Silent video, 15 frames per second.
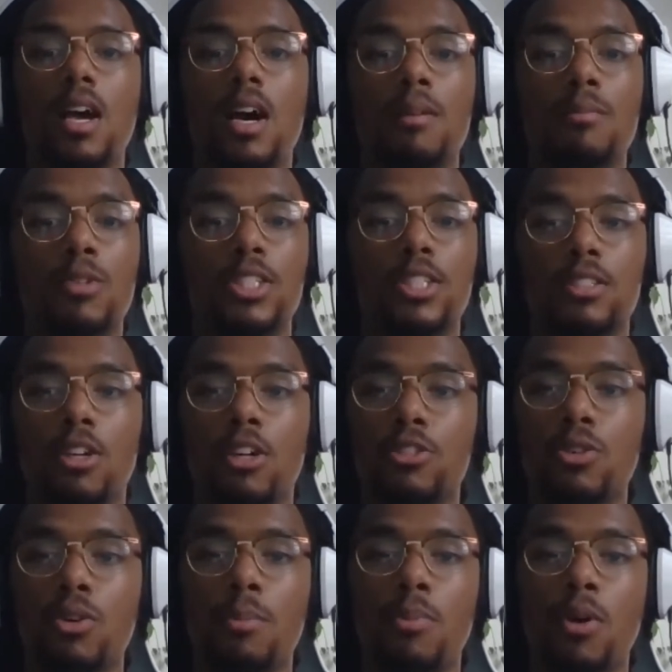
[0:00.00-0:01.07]
which is
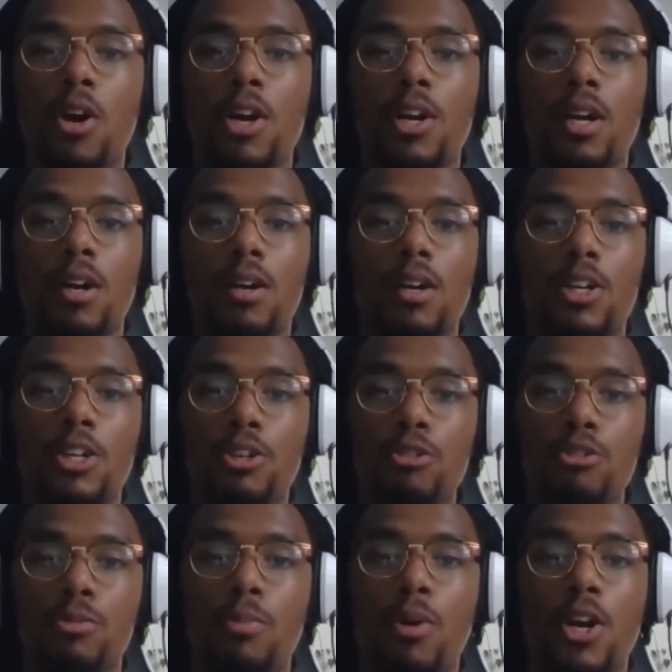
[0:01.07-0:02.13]
also a
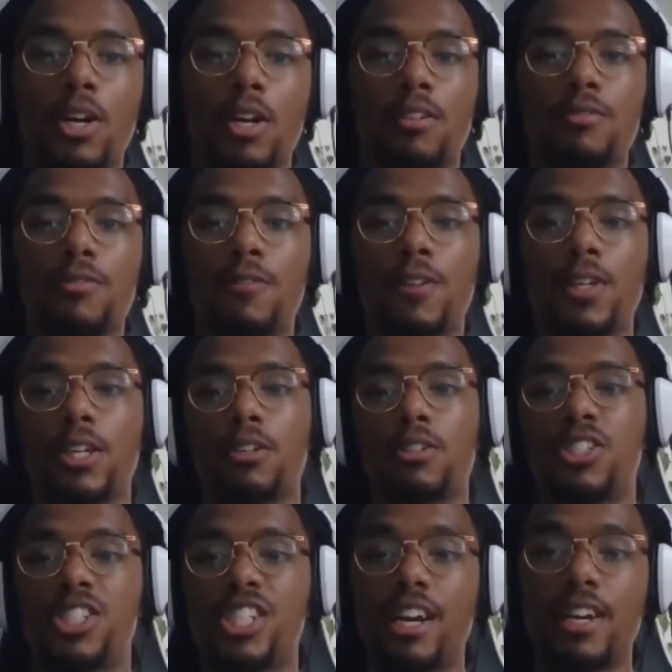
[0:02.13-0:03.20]
huge part of,
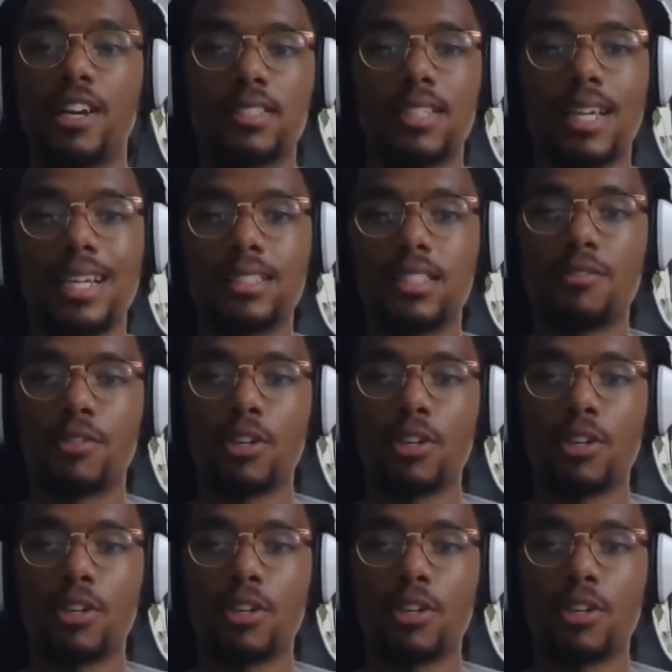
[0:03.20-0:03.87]
sharing scientific